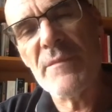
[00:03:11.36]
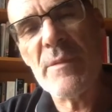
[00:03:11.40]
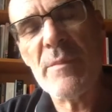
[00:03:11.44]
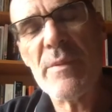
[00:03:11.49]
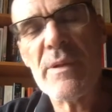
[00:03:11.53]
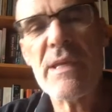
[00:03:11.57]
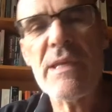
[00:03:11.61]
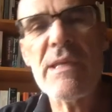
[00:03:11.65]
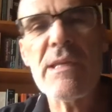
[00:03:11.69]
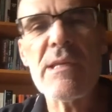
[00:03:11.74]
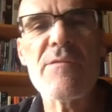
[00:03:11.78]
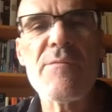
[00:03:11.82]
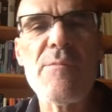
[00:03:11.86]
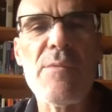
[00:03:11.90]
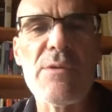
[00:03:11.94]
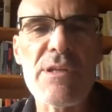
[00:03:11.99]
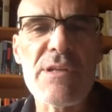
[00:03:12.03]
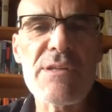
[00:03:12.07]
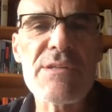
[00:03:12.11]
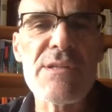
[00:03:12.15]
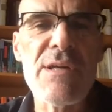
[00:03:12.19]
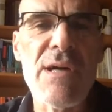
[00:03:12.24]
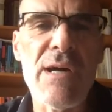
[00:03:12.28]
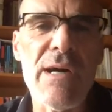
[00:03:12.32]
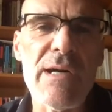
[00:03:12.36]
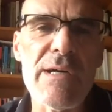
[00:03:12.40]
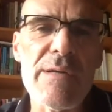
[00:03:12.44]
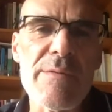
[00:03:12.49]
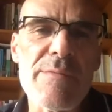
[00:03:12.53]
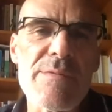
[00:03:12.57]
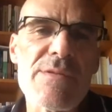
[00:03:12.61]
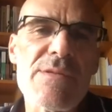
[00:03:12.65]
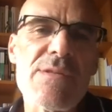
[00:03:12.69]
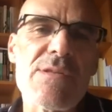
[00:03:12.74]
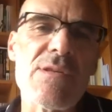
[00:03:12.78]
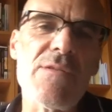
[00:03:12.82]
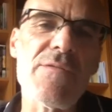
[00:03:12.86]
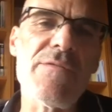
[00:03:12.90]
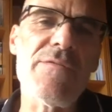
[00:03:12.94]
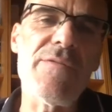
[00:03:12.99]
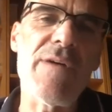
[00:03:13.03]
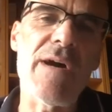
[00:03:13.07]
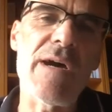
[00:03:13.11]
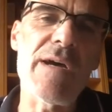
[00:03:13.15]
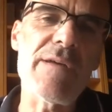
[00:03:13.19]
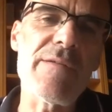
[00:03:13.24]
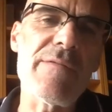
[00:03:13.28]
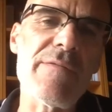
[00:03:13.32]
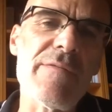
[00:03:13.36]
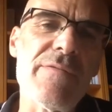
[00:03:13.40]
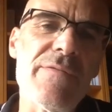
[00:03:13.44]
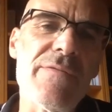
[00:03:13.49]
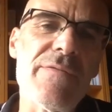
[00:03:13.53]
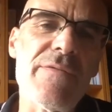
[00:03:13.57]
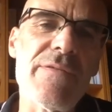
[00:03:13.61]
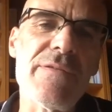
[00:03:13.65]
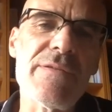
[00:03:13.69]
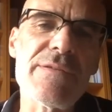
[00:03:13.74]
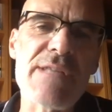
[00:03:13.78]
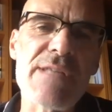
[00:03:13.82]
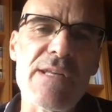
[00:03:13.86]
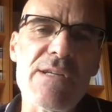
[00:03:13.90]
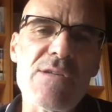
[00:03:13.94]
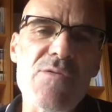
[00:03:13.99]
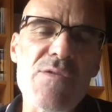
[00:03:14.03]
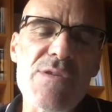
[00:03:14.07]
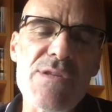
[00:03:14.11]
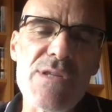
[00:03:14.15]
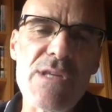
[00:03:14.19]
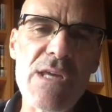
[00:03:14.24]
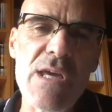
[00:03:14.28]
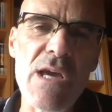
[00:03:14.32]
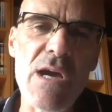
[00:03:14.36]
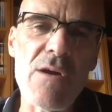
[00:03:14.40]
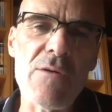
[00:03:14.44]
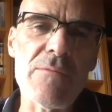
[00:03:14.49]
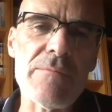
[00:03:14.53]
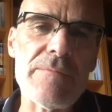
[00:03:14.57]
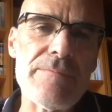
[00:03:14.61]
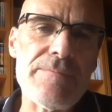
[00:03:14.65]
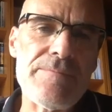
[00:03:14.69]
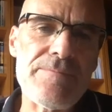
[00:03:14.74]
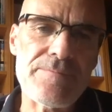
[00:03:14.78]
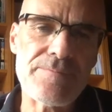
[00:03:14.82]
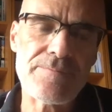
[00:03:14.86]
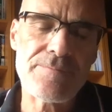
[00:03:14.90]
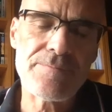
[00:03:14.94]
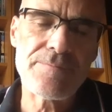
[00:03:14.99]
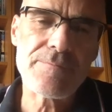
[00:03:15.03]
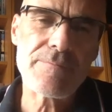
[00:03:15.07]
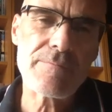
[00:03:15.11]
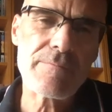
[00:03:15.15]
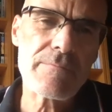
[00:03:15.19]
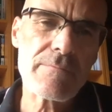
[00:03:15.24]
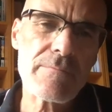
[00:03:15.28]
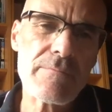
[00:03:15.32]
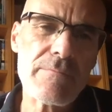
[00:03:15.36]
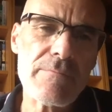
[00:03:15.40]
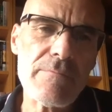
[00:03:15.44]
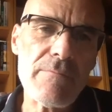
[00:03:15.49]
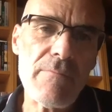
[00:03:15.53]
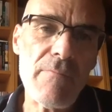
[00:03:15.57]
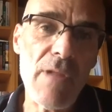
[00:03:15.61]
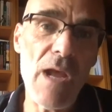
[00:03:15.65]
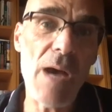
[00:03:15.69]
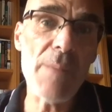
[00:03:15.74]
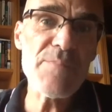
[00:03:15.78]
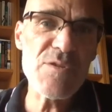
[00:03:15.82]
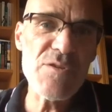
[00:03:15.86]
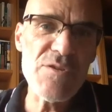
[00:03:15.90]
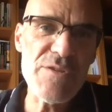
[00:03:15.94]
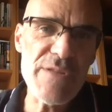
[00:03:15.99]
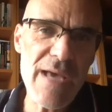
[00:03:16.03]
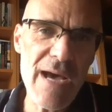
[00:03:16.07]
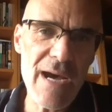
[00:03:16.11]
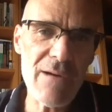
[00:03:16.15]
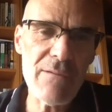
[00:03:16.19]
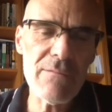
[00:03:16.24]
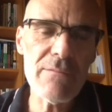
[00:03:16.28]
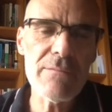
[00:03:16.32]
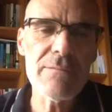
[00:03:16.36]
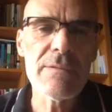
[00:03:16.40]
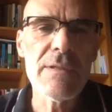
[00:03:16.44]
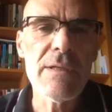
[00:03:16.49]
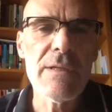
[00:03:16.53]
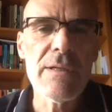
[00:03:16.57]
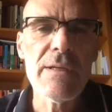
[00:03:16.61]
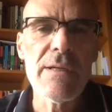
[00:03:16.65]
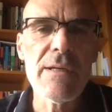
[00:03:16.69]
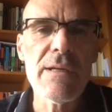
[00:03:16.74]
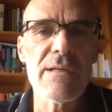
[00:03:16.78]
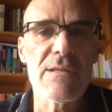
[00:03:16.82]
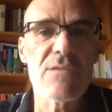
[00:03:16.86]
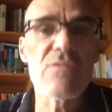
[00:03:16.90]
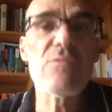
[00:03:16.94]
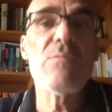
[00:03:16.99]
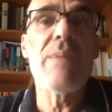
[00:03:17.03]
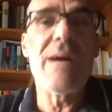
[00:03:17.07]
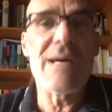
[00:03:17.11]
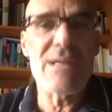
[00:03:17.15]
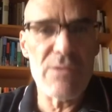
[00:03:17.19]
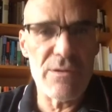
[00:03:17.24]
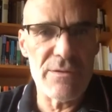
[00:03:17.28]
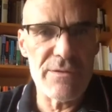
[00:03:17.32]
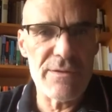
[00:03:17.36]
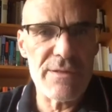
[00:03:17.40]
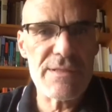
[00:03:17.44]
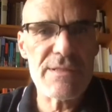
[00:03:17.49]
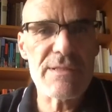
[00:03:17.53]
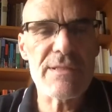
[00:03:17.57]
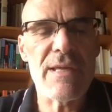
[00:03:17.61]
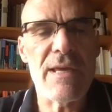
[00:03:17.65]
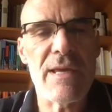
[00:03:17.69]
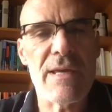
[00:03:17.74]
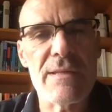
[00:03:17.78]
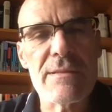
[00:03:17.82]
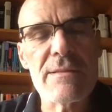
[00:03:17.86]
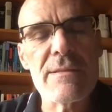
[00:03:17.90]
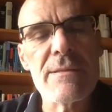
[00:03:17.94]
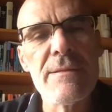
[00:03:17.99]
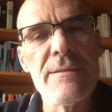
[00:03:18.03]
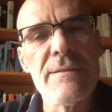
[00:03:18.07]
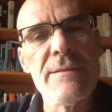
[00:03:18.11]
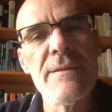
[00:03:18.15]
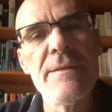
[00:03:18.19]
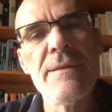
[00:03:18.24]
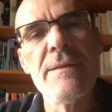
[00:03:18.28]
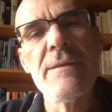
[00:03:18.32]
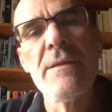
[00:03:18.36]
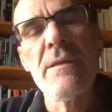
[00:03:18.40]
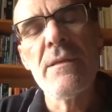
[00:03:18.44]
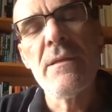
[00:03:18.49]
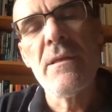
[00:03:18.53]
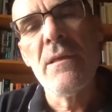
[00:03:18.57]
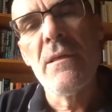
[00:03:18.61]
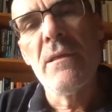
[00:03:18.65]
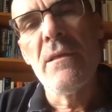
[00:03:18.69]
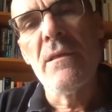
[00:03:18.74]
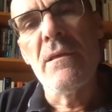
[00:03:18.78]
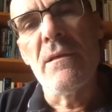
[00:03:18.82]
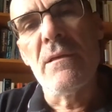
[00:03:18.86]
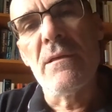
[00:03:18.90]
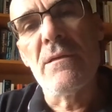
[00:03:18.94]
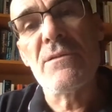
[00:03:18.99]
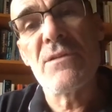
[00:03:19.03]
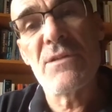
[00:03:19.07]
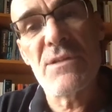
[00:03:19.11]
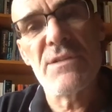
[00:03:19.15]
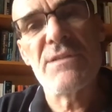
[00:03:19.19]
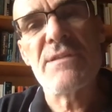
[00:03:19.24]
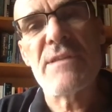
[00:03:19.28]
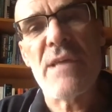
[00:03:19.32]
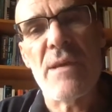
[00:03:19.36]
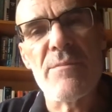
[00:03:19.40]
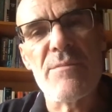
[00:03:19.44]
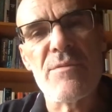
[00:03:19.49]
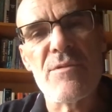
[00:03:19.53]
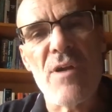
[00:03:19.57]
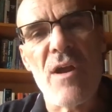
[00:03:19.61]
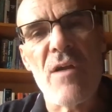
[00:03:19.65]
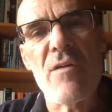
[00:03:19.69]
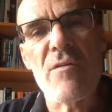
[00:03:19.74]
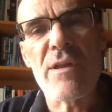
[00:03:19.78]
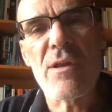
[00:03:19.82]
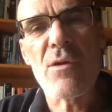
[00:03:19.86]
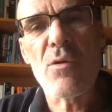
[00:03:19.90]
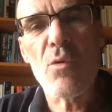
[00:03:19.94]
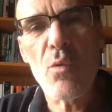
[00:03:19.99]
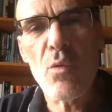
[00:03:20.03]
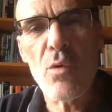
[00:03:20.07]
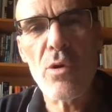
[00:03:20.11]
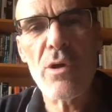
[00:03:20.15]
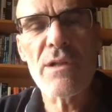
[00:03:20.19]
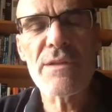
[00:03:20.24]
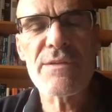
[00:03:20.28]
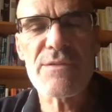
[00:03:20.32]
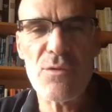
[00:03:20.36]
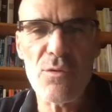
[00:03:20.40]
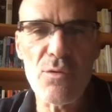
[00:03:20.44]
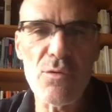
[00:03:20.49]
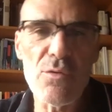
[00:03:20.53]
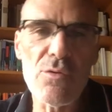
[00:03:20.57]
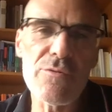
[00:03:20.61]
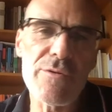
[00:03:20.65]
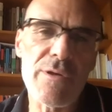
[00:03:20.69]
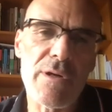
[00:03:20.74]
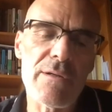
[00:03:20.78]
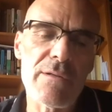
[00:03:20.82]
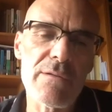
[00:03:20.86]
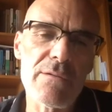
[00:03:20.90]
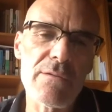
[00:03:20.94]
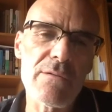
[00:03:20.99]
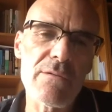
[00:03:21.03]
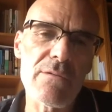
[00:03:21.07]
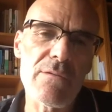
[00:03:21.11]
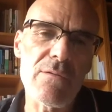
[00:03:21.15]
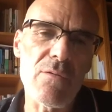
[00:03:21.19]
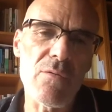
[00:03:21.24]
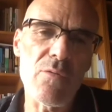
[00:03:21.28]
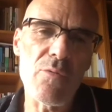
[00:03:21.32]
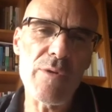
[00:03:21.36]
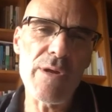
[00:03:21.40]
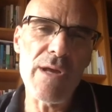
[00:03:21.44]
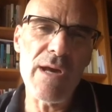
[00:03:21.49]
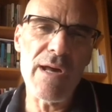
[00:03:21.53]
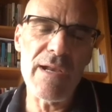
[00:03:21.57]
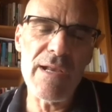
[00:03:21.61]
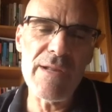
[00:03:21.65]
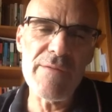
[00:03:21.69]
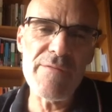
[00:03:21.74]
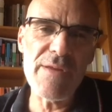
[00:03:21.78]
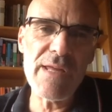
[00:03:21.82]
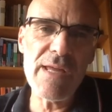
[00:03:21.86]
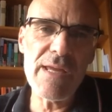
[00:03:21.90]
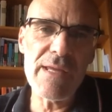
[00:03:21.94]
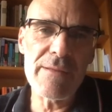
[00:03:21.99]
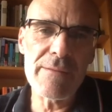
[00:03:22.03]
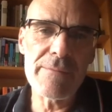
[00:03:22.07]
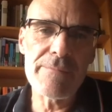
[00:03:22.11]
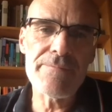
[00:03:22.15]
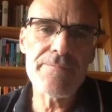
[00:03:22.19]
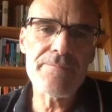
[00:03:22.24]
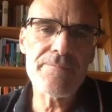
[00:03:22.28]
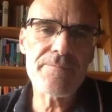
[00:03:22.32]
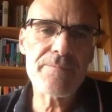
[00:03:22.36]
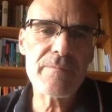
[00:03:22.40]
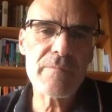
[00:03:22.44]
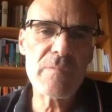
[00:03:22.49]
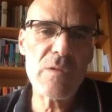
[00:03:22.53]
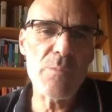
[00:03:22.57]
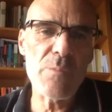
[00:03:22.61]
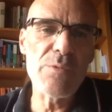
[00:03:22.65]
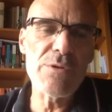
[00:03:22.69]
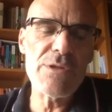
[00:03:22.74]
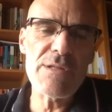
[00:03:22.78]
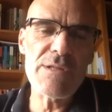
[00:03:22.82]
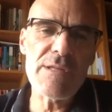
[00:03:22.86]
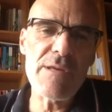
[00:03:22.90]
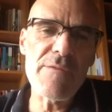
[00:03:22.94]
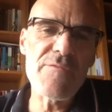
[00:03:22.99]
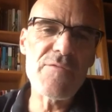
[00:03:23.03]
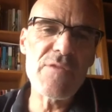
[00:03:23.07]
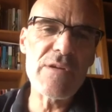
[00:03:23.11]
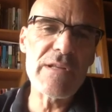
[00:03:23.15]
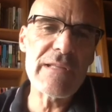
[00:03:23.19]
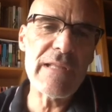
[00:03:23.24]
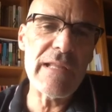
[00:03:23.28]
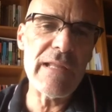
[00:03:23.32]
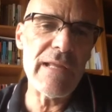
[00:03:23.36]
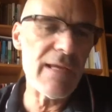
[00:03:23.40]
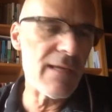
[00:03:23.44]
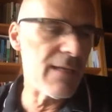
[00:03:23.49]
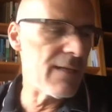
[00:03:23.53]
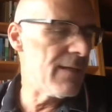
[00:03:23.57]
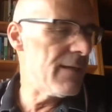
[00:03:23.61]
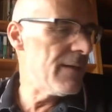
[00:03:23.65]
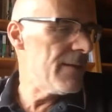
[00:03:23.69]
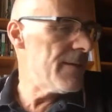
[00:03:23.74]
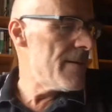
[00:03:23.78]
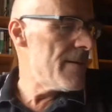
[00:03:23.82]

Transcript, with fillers: the beginning of modern times, uh, five centuries ago, up to now, to better understand uh, the contemporary world order we are living in. To put it differently,